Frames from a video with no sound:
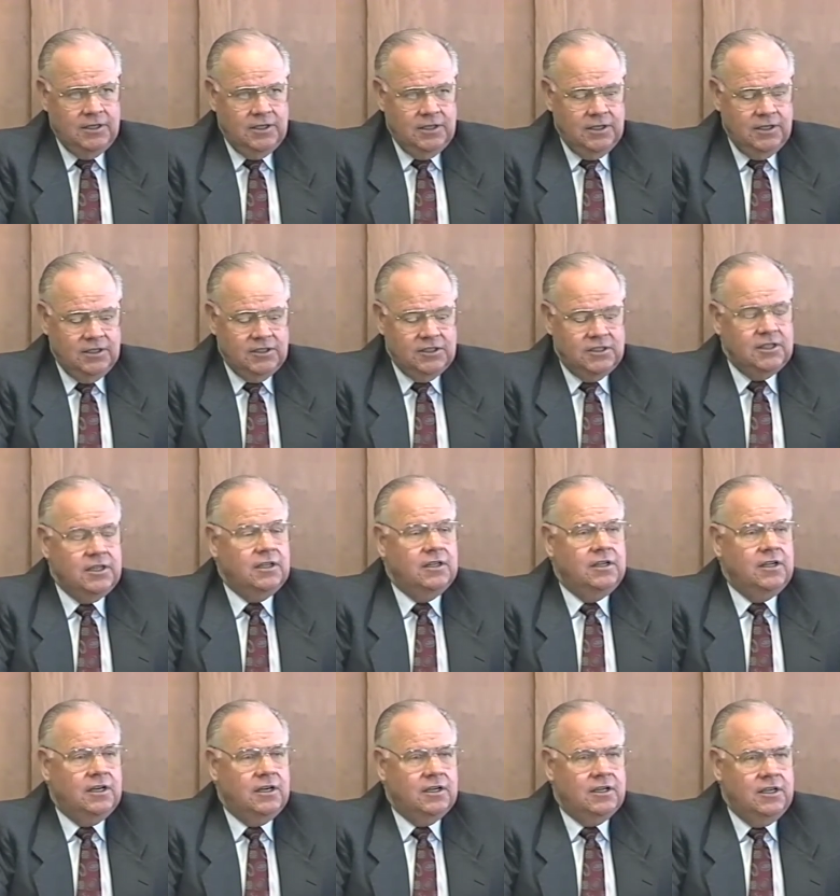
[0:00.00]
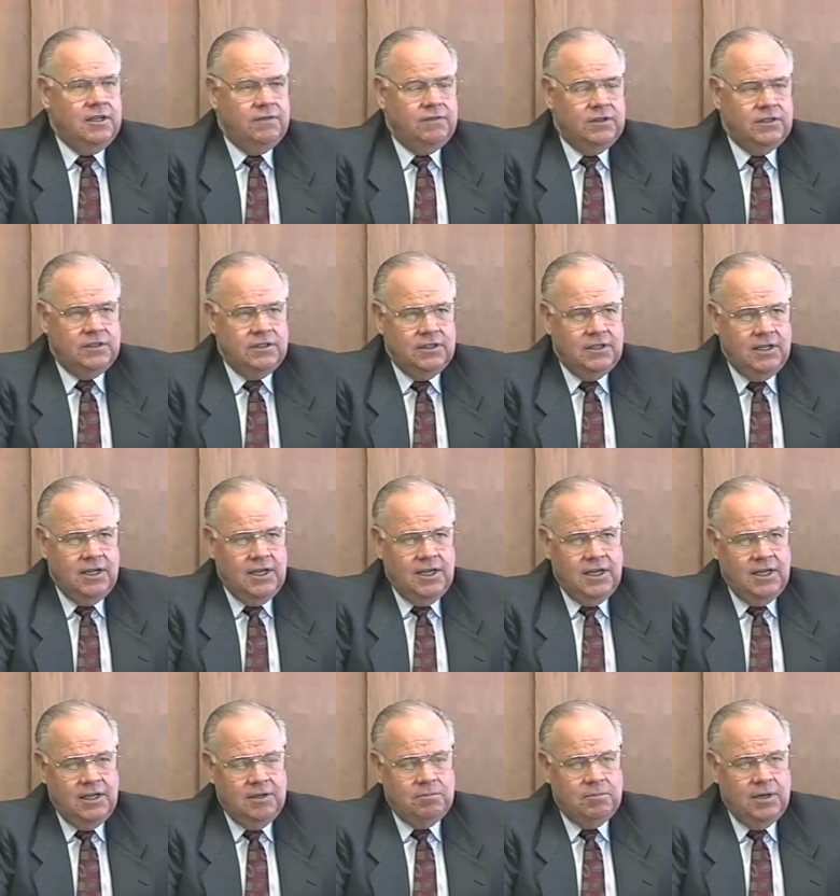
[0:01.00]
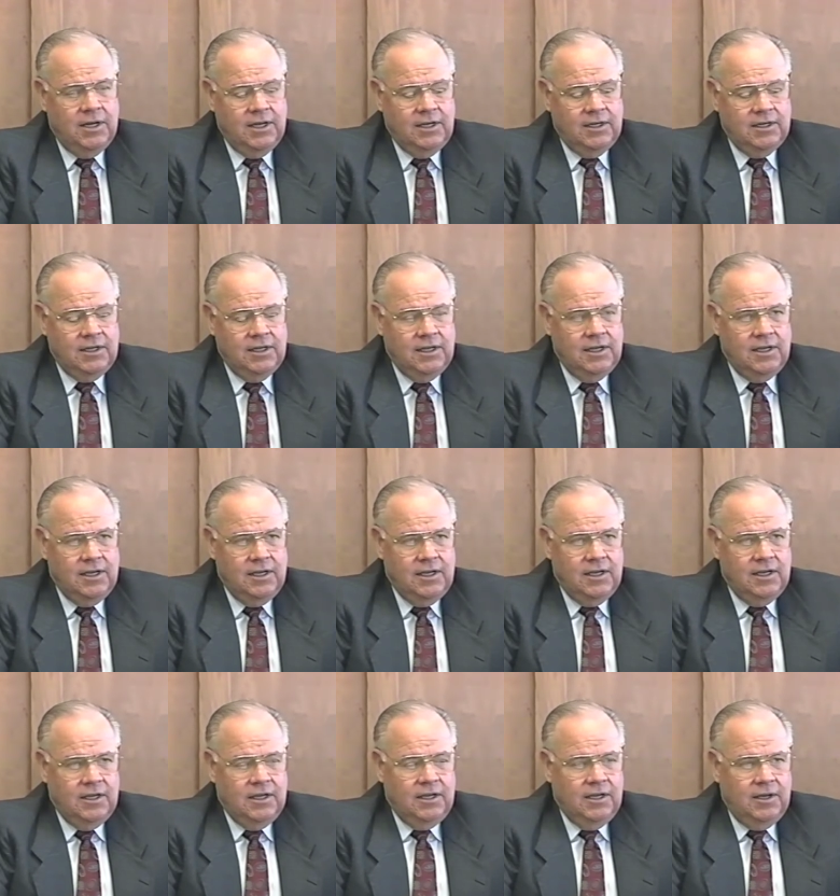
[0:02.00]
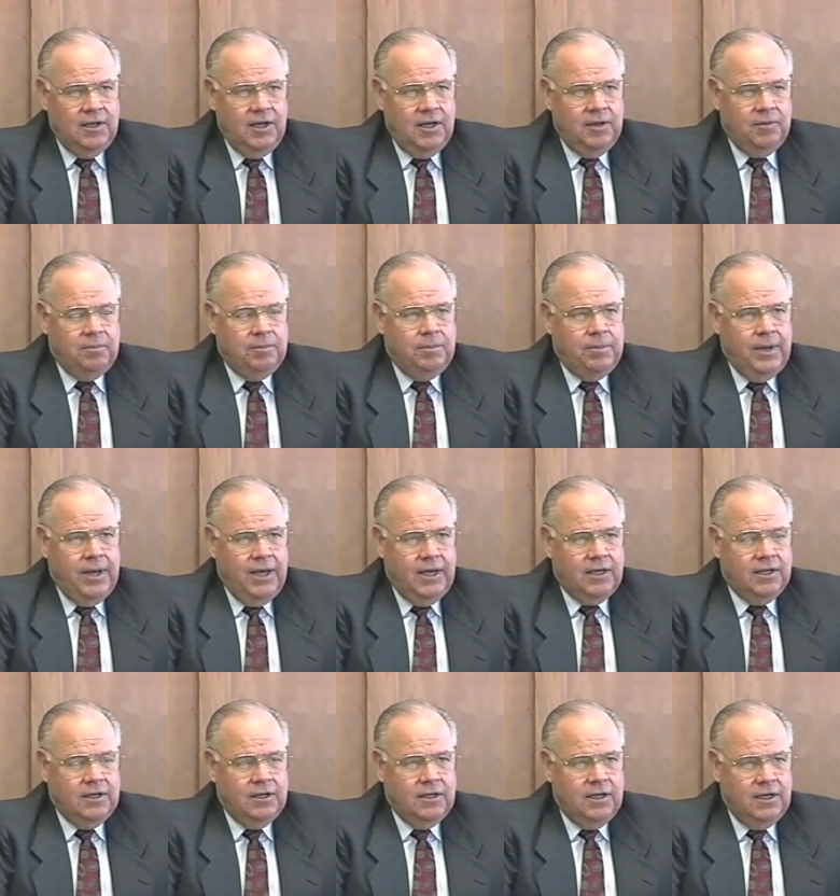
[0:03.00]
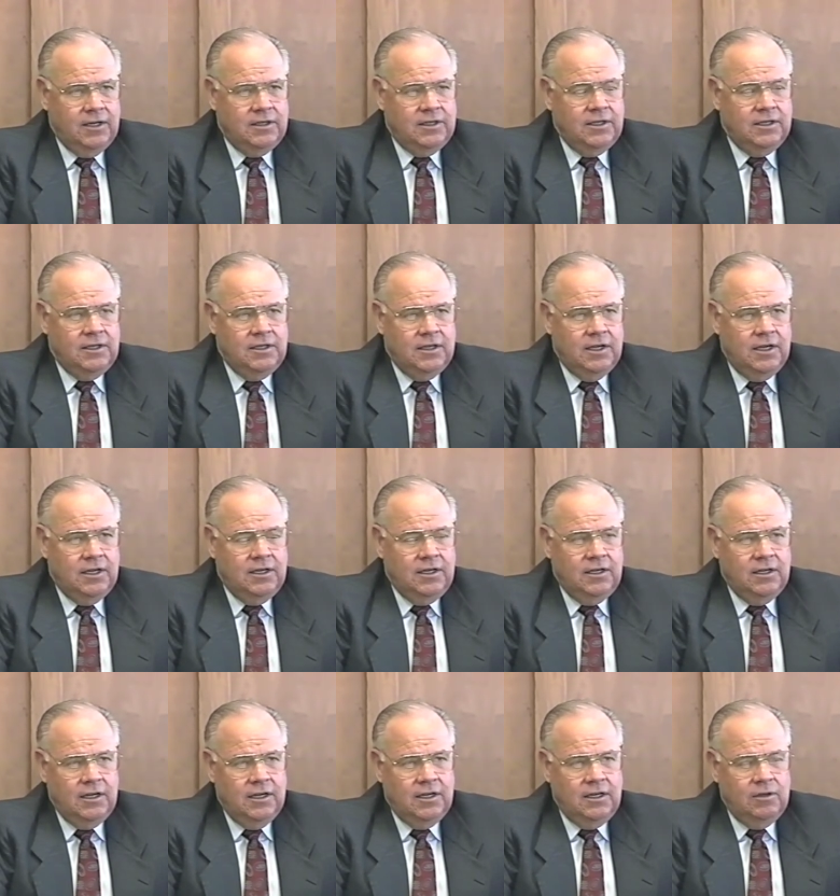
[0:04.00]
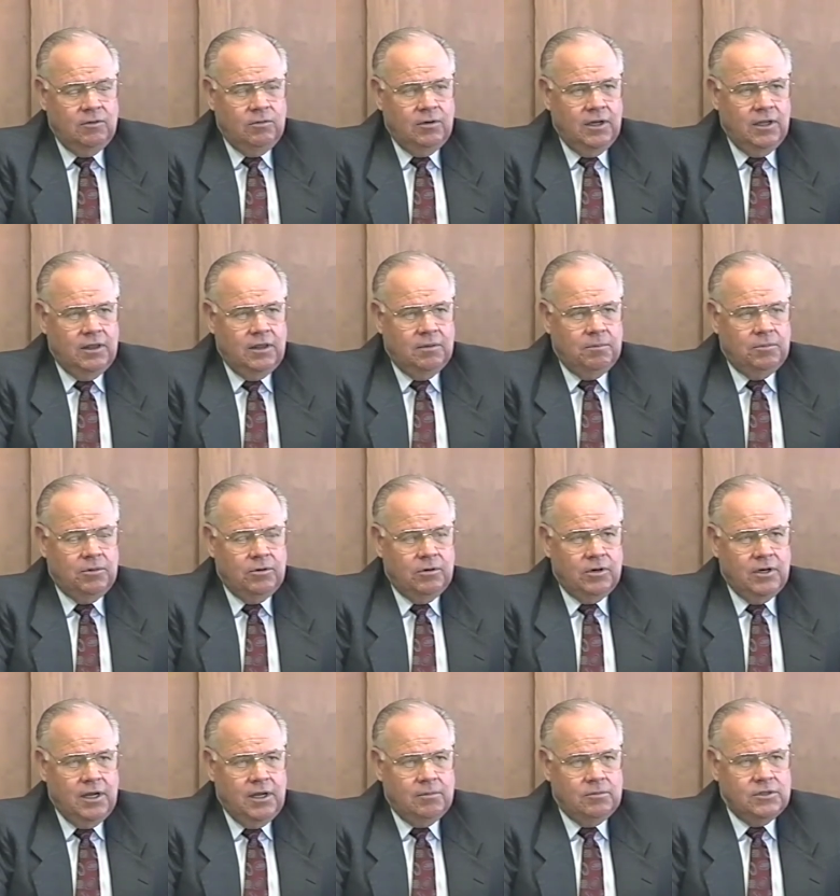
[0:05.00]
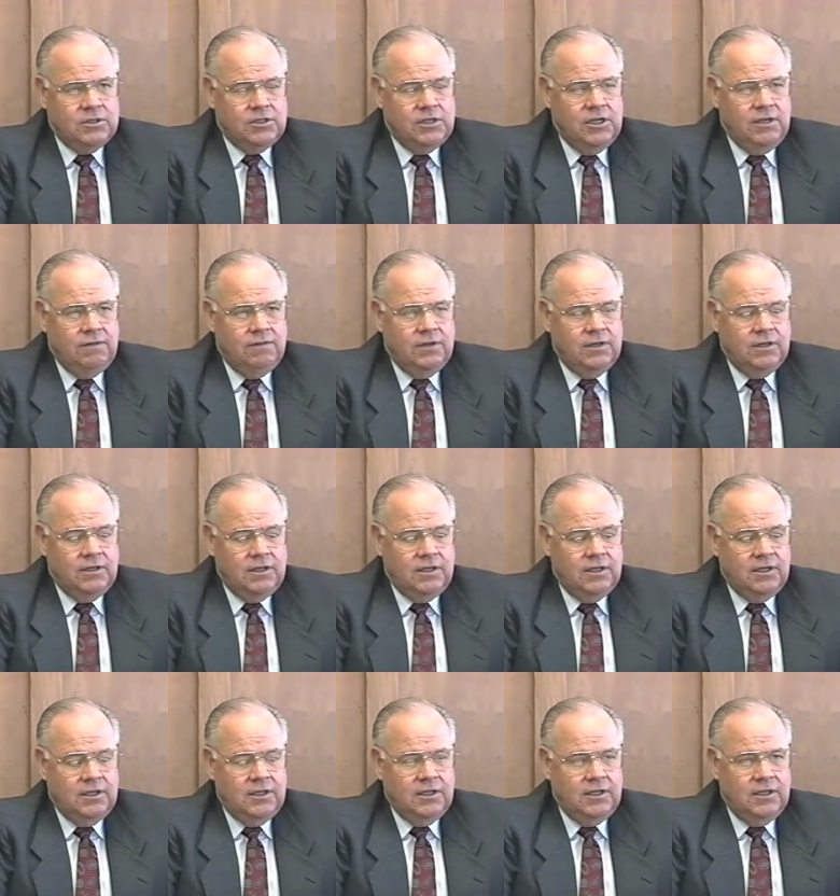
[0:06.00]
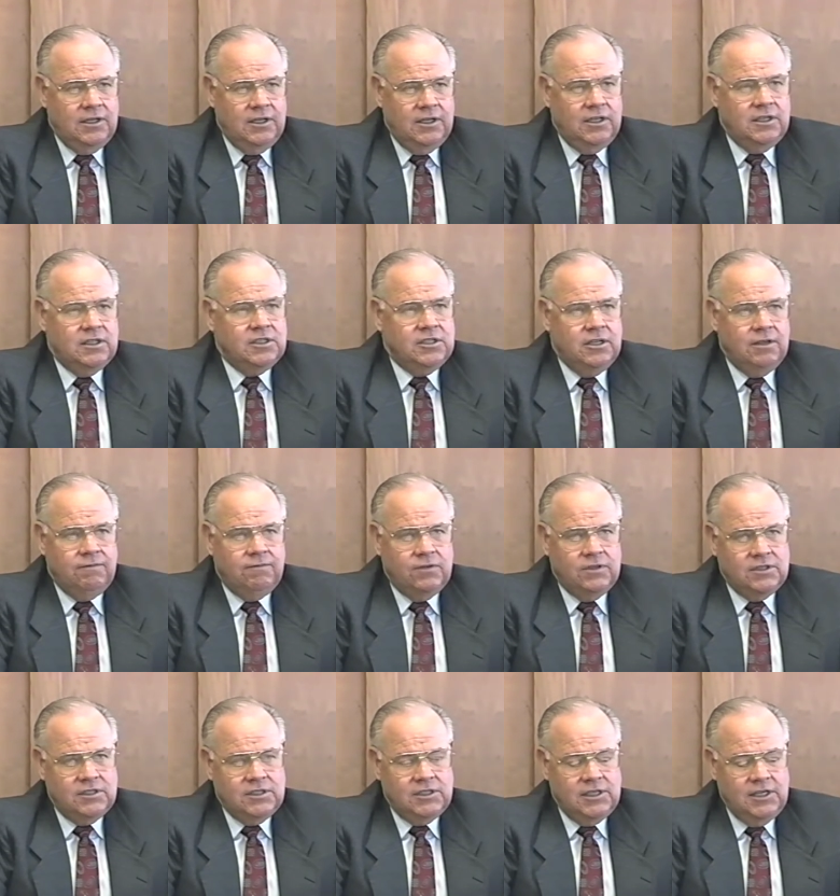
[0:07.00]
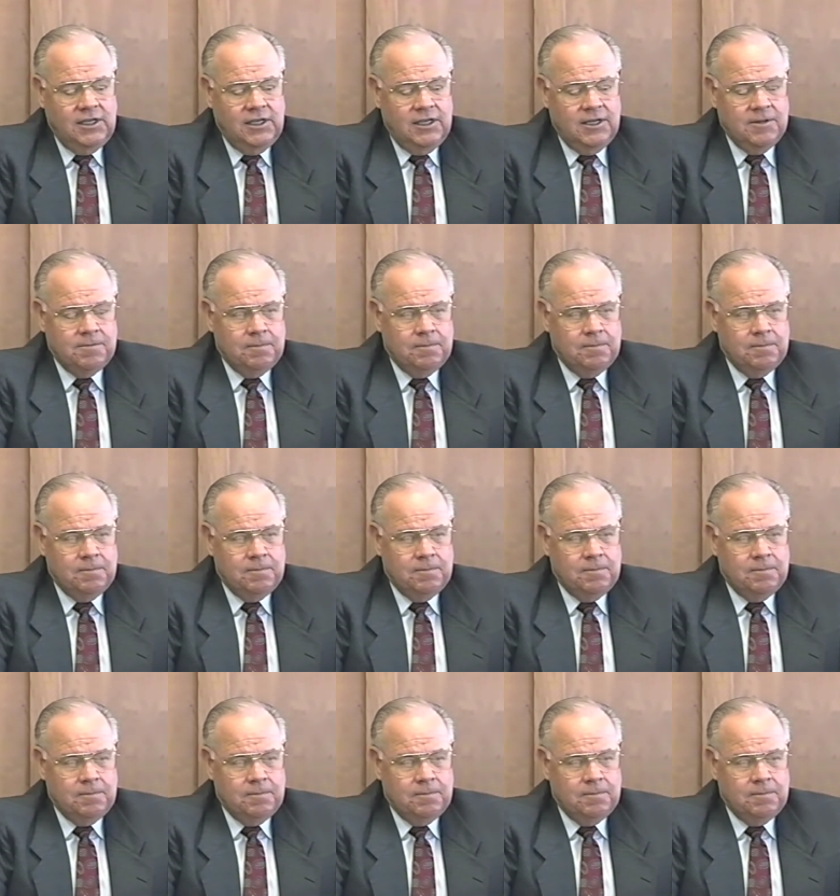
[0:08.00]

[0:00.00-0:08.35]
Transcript: It's still young, even today, but uh, back in 1990-91, the program was even uh, in its infancy.